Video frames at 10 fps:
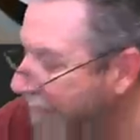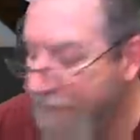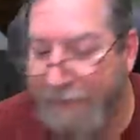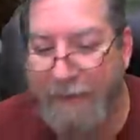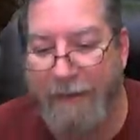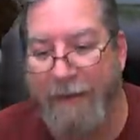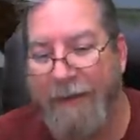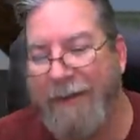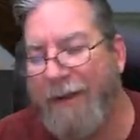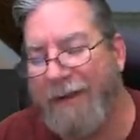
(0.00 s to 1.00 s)
Bell?
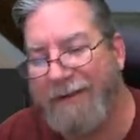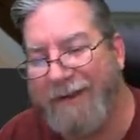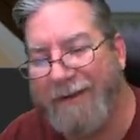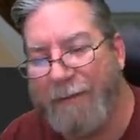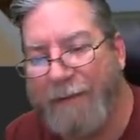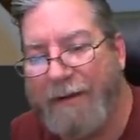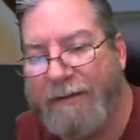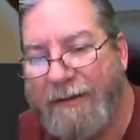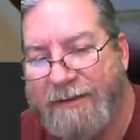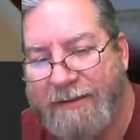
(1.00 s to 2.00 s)
No, not Taco Bell.
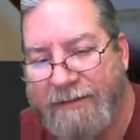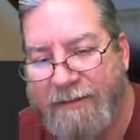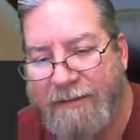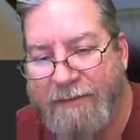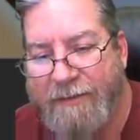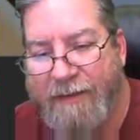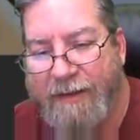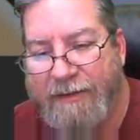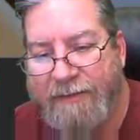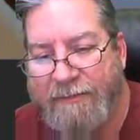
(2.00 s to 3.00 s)
That's
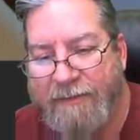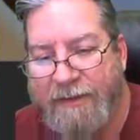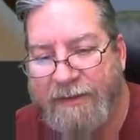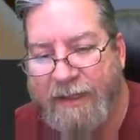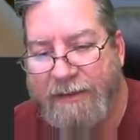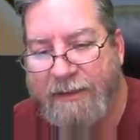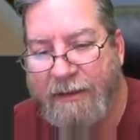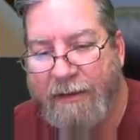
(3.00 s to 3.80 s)
disgusting.